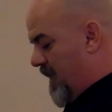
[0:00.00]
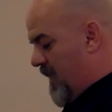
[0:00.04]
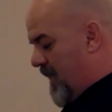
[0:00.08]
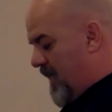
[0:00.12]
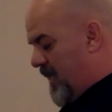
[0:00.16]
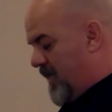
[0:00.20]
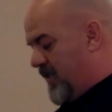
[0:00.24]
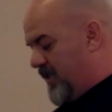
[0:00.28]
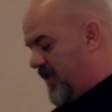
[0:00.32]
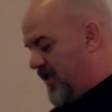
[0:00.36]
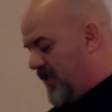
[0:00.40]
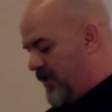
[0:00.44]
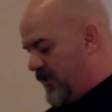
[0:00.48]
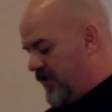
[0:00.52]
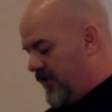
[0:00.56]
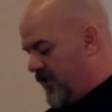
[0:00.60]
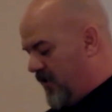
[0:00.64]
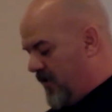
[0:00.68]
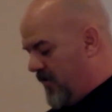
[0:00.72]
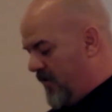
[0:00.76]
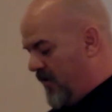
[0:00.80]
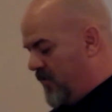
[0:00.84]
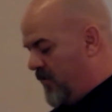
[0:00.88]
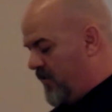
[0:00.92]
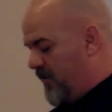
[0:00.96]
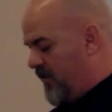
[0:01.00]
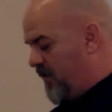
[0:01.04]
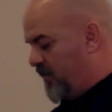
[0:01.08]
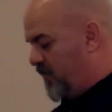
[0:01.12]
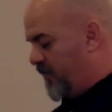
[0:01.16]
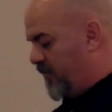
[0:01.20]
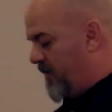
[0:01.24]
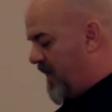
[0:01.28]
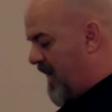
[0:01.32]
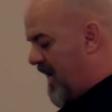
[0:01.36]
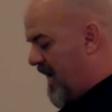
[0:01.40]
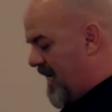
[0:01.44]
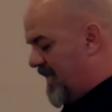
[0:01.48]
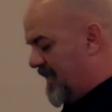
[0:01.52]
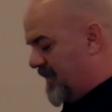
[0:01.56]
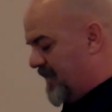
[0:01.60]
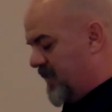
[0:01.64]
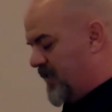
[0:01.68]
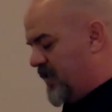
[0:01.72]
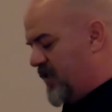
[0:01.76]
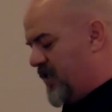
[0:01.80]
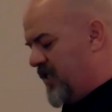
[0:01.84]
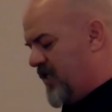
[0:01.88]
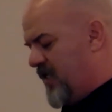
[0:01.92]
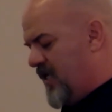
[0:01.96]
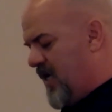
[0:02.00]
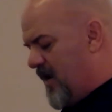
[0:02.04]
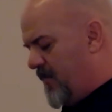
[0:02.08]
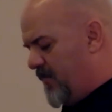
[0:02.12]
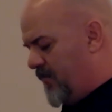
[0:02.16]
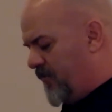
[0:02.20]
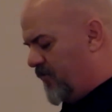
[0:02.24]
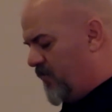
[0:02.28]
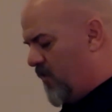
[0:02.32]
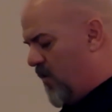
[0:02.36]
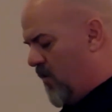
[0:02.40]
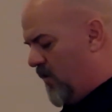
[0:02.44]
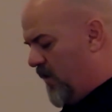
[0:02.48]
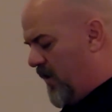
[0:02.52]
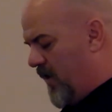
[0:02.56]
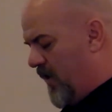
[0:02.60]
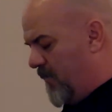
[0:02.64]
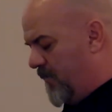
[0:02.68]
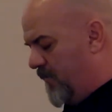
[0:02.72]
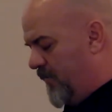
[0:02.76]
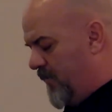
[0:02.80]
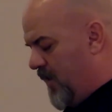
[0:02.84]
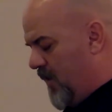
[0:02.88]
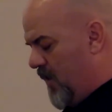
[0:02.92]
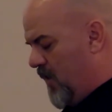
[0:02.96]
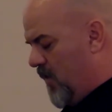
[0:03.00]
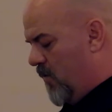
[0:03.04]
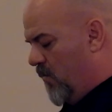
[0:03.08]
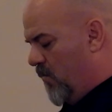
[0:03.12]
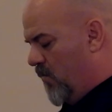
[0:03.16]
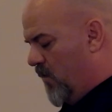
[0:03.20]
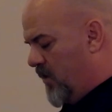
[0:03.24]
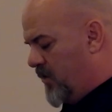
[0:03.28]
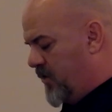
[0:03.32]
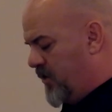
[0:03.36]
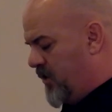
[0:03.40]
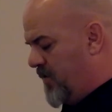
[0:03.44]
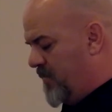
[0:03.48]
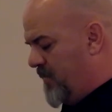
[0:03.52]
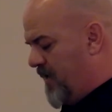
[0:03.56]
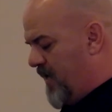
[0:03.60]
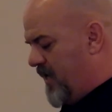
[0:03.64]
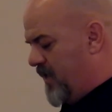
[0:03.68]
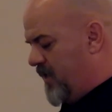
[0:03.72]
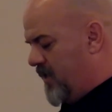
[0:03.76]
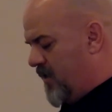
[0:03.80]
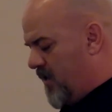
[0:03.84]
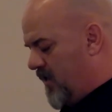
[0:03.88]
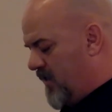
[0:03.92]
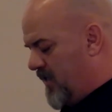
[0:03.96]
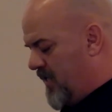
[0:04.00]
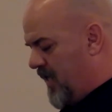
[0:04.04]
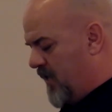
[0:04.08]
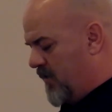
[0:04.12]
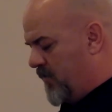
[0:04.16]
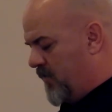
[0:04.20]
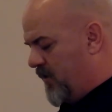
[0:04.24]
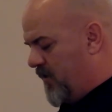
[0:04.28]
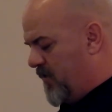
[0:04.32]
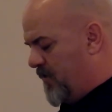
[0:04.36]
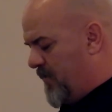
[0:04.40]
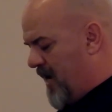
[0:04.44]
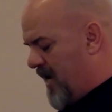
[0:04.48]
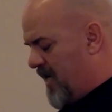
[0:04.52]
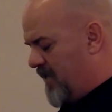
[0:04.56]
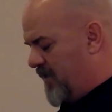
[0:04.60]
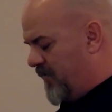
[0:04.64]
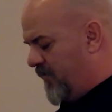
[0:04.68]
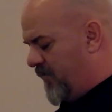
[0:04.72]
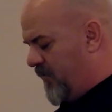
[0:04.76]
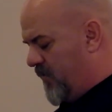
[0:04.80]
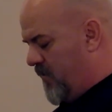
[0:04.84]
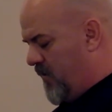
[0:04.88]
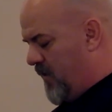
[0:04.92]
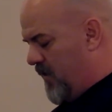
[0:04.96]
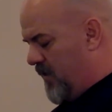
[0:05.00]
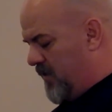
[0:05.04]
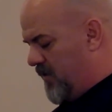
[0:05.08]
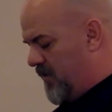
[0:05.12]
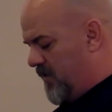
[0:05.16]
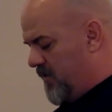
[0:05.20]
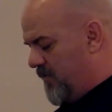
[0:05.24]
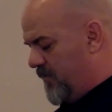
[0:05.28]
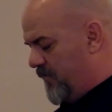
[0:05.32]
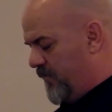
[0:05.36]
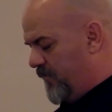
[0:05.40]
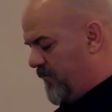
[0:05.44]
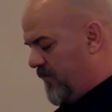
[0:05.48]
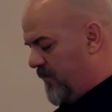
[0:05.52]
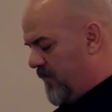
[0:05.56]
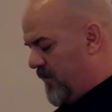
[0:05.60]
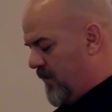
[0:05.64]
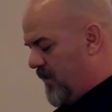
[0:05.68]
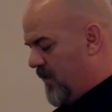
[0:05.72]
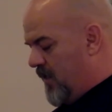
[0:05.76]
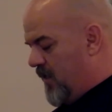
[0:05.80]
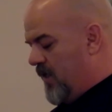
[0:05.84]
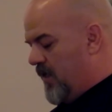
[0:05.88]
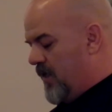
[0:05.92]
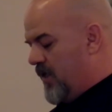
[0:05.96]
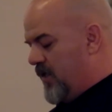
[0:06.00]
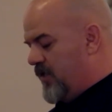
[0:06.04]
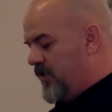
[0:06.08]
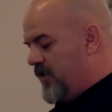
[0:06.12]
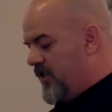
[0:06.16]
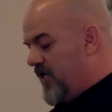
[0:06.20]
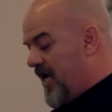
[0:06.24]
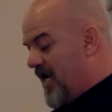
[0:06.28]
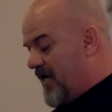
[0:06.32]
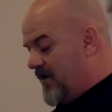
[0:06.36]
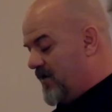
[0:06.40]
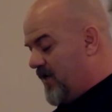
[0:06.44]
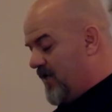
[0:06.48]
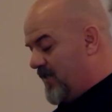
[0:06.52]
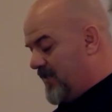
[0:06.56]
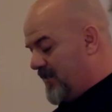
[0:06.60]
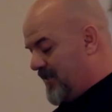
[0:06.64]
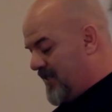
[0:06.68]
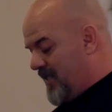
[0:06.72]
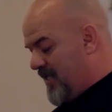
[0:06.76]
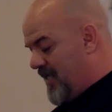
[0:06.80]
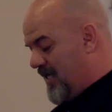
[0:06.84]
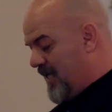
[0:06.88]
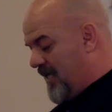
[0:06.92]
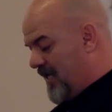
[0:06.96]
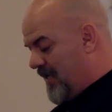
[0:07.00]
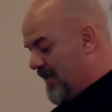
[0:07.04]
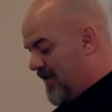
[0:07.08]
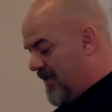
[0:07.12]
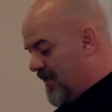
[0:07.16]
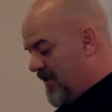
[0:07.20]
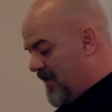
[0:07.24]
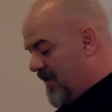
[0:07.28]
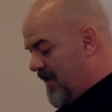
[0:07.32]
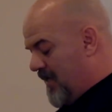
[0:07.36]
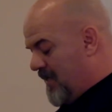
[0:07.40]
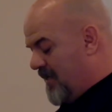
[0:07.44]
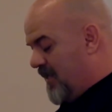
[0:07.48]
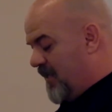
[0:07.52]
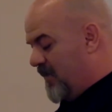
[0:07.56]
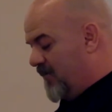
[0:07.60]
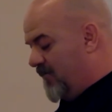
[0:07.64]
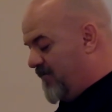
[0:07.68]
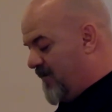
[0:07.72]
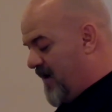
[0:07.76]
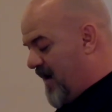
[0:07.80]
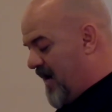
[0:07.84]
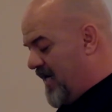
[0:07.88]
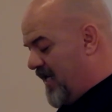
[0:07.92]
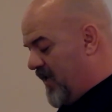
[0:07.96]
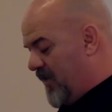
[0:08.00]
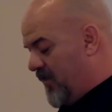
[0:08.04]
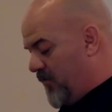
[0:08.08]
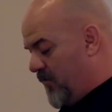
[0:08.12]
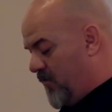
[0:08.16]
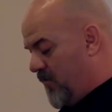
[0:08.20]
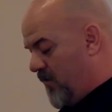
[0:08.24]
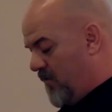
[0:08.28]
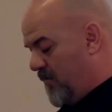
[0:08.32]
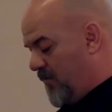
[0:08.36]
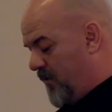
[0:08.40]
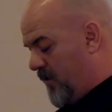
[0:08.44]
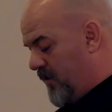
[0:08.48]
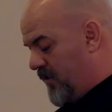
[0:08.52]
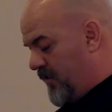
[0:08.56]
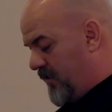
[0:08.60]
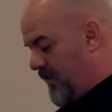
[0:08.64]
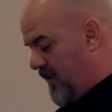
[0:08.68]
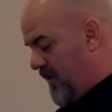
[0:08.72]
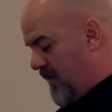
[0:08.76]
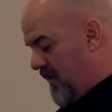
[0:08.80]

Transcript: and t-shirt, and was surprised that she kept rolling once she made contact with the patch of thorns. She had not seen that the viney thorn bush